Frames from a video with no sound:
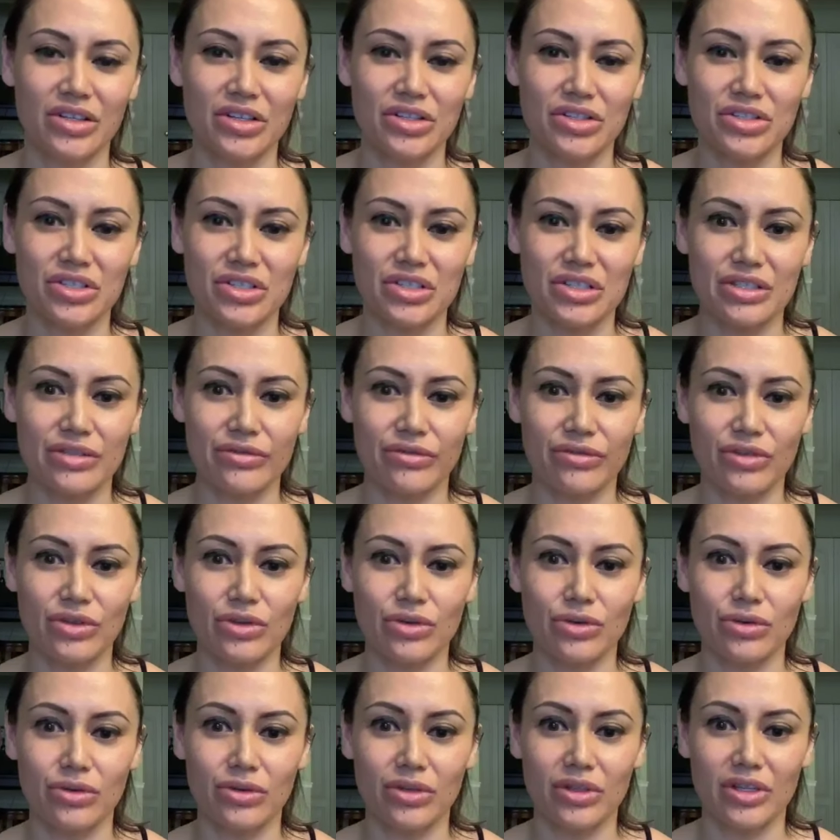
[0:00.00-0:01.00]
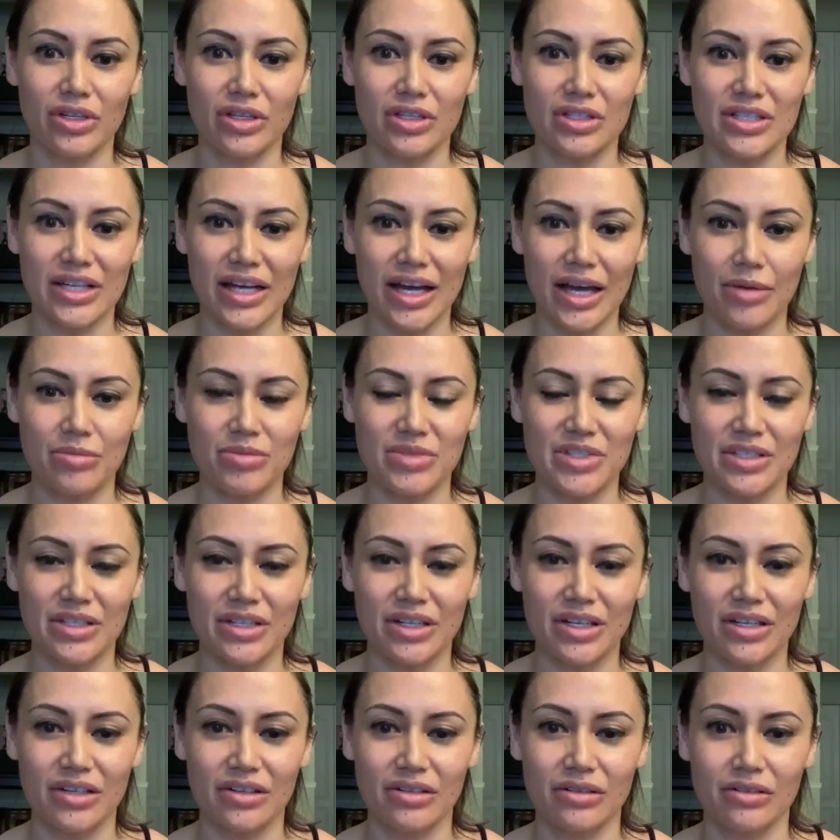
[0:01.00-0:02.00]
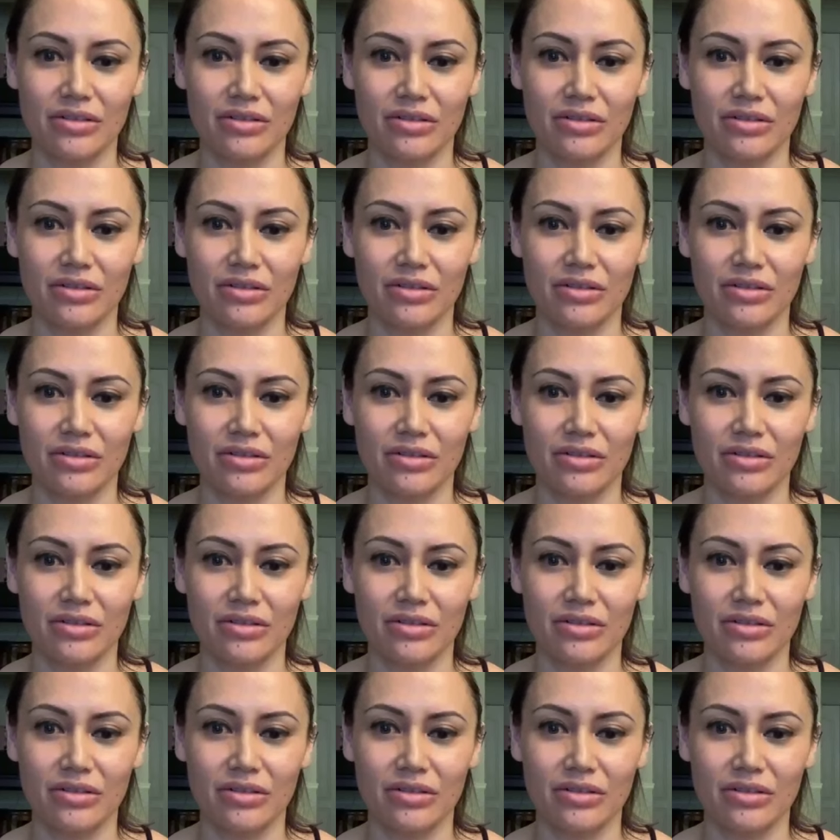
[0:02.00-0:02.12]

Just a few little taps there.